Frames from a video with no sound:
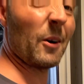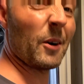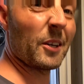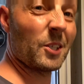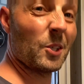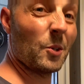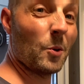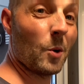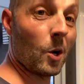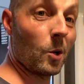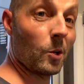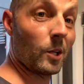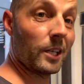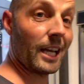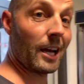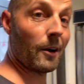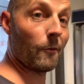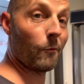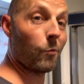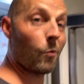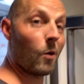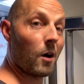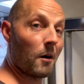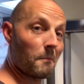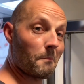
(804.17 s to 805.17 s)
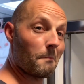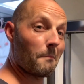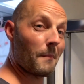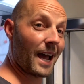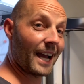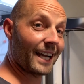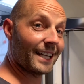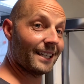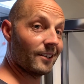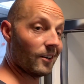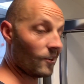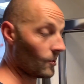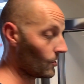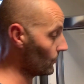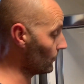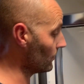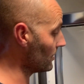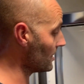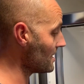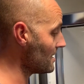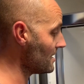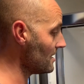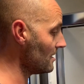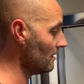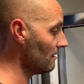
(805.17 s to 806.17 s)
I do only have one magnet on
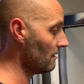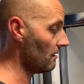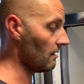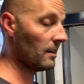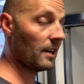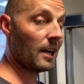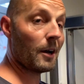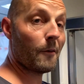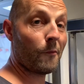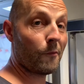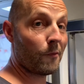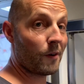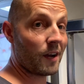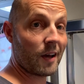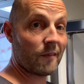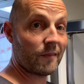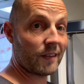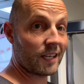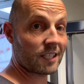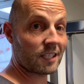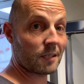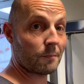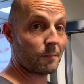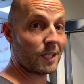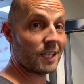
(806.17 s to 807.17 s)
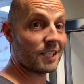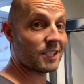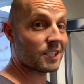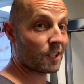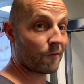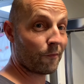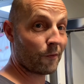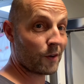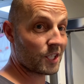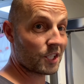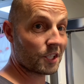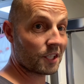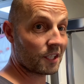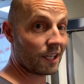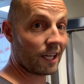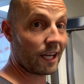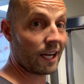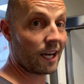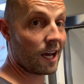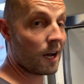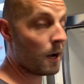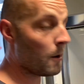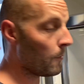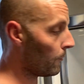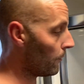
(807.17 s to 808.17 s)
there, and I've found that to be sufficient
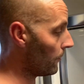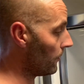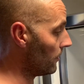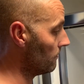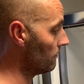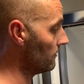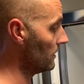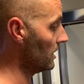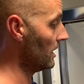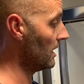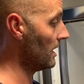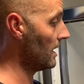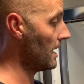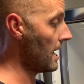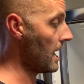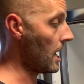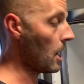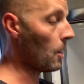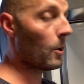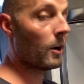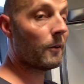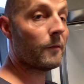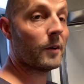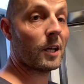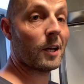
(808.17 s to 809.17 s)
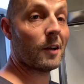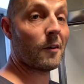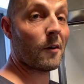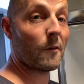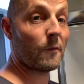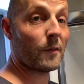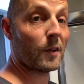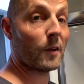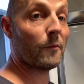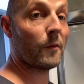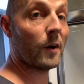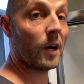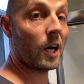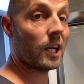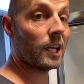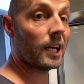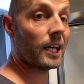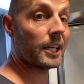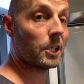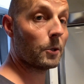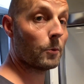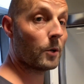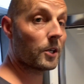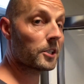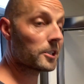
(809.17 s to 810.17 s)
enough. However, if you felt
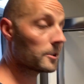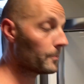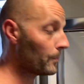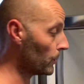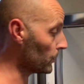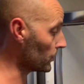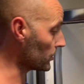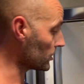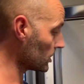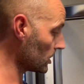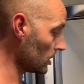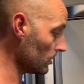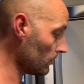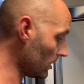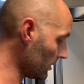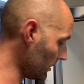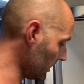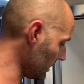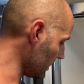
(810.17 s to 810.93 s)
like you wanted to put two on